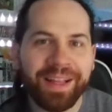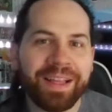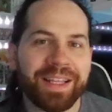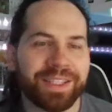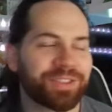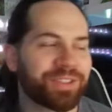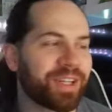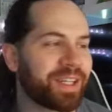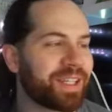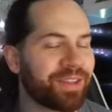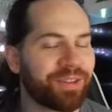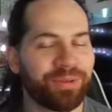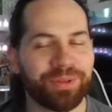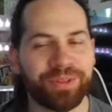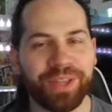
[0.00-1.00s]
Let's try and
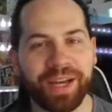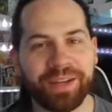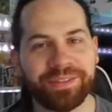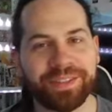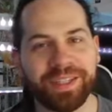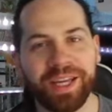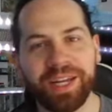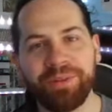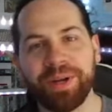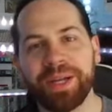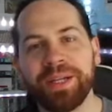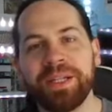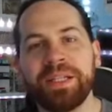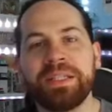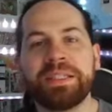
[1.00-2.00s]
get to 1,000. Anyway,
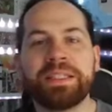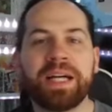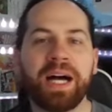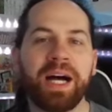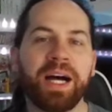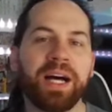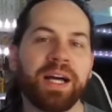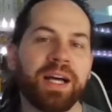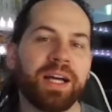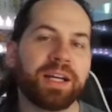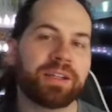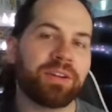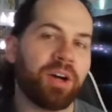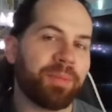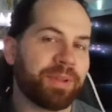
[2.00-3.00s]

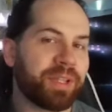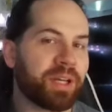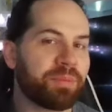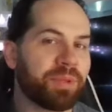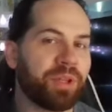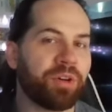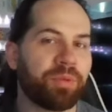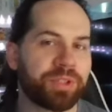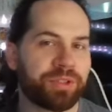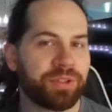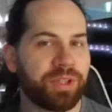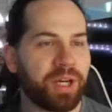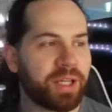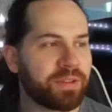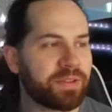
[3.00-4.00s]
comment down below what your
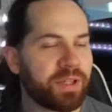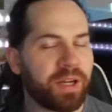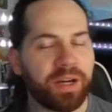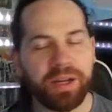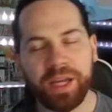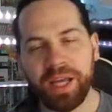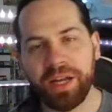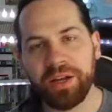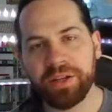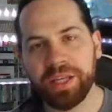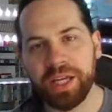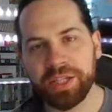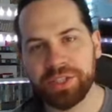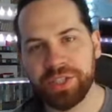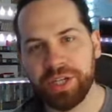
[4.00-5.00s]
thoughts are, and I'll
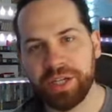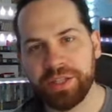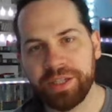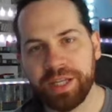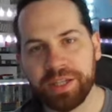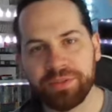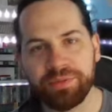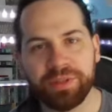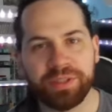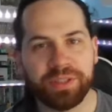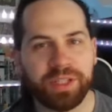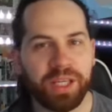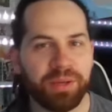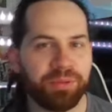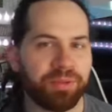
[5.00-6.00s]
catch you on the next one.
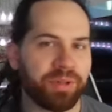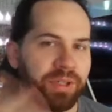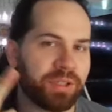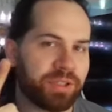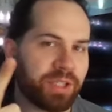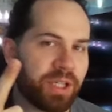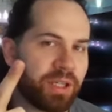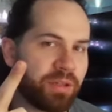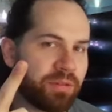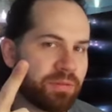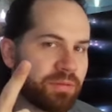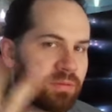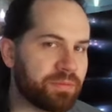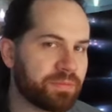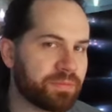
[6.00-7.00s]
Game Crunch out.